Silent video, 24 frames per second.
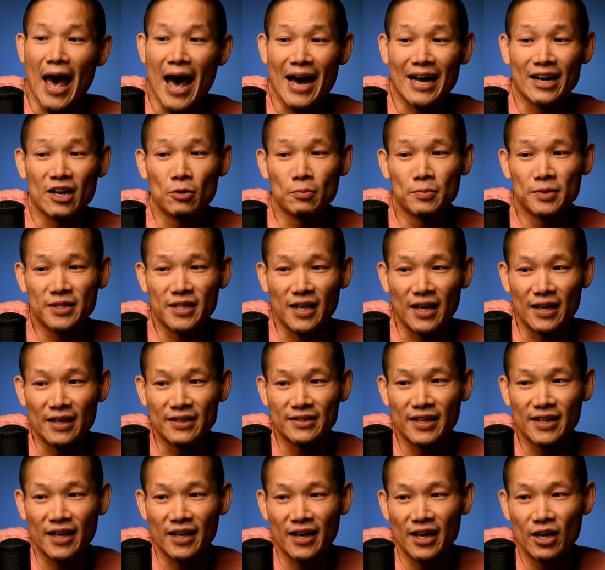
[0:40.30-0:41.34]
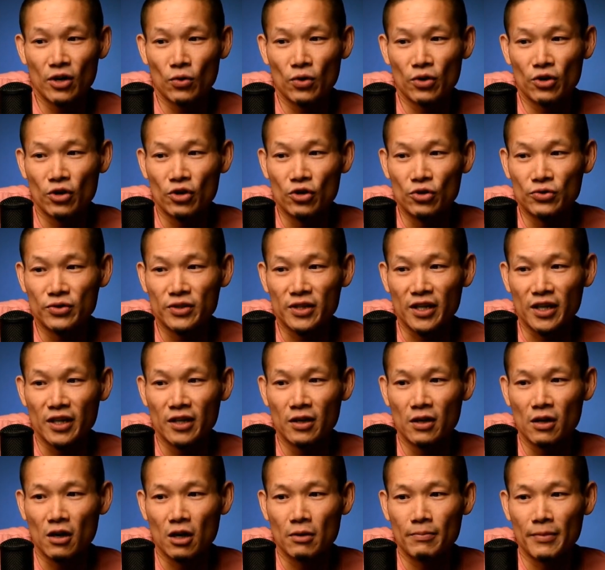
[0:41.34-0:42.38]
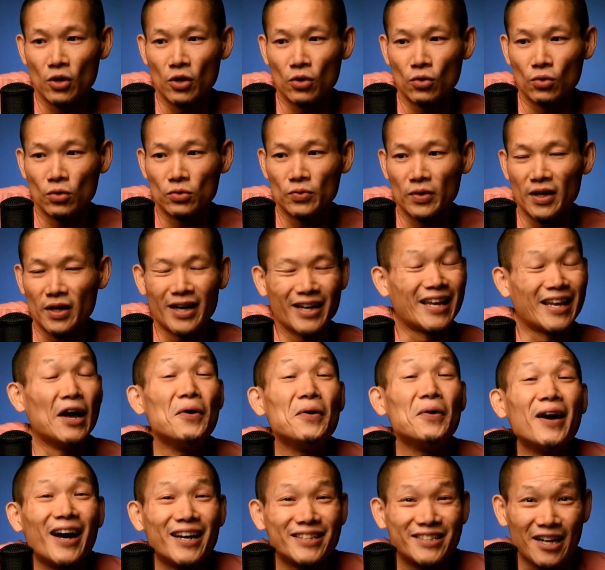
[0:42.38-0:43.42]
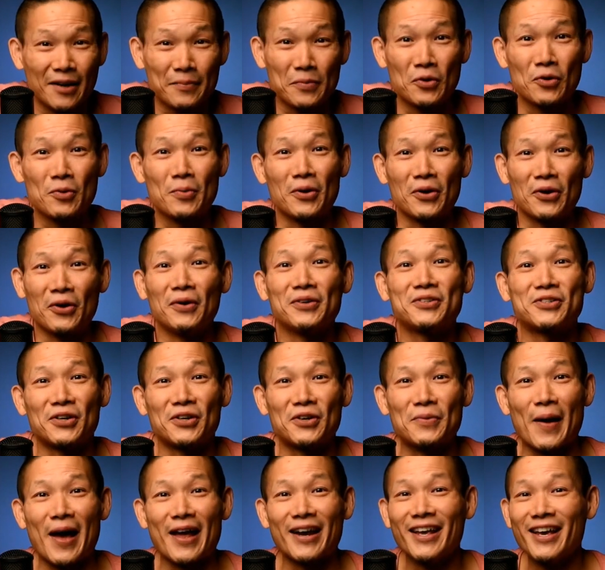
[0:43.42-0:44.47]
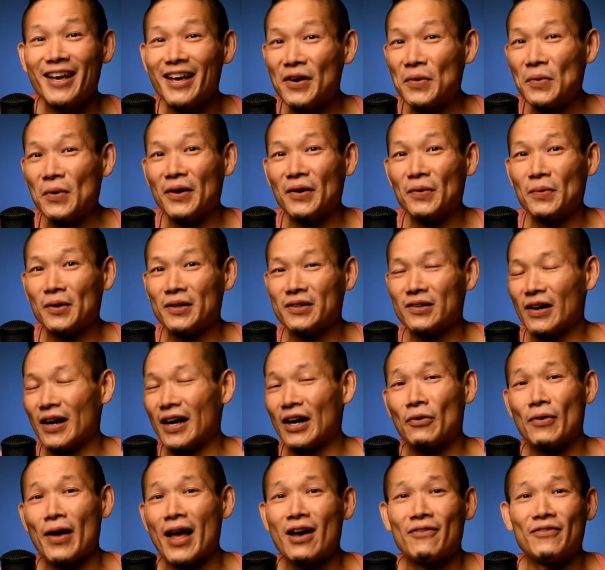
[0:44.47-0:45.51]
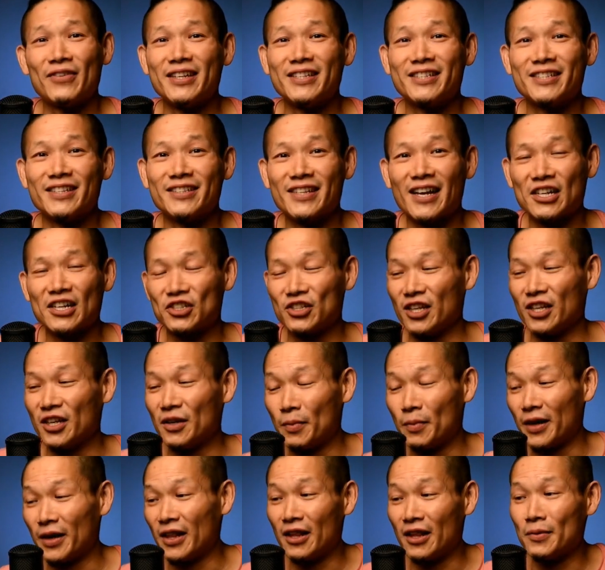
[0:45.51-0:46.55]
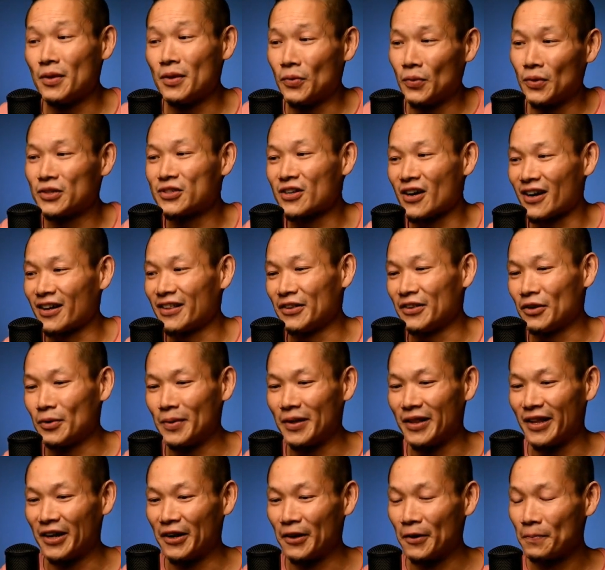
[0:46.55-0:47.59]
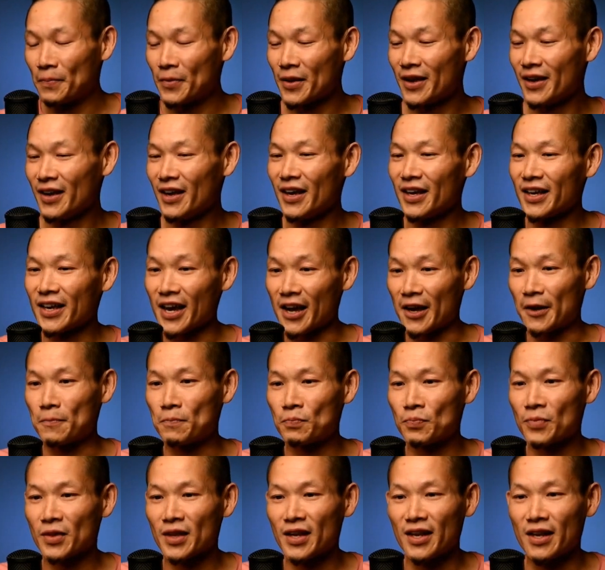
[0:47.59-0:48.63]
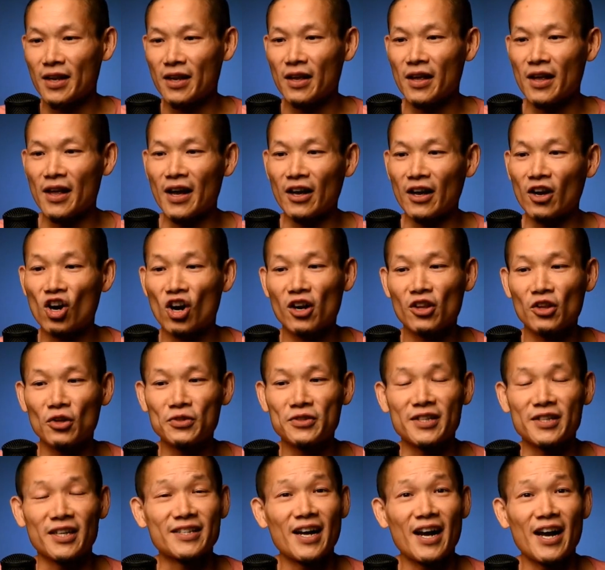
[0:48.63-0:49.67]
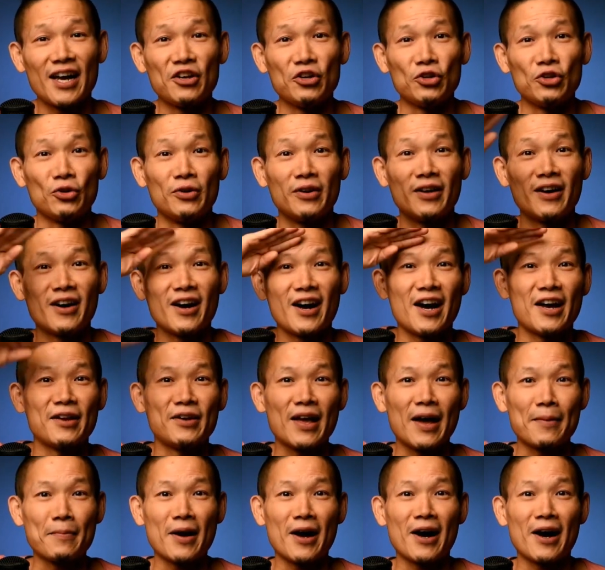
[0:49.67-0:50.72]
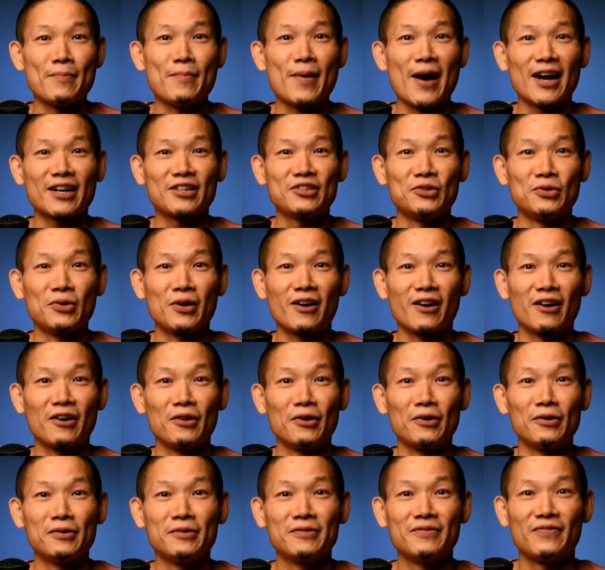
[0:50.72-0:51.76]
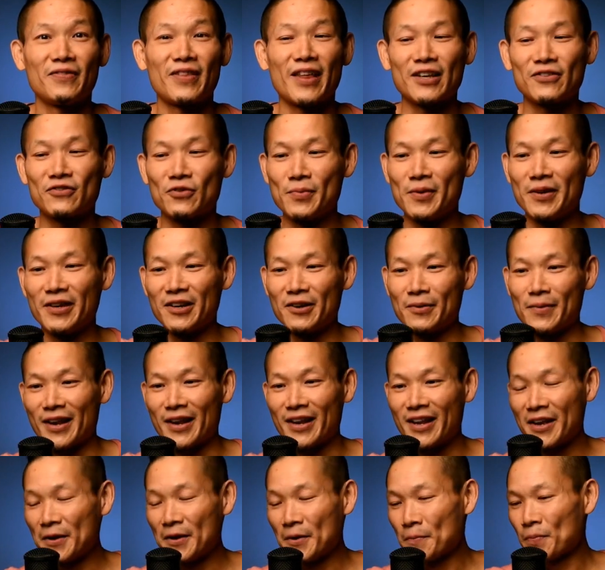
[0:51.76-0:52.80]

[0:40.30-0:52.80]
Adam says, can I order new skin on my old one? We gotta talk Motoboto. Sure, man. I don't have any skins actually, but we'll talk a little bit later. Okay. And Carlos says, hi, dude. Hi back to you, Carlo. Thanks for being here, man.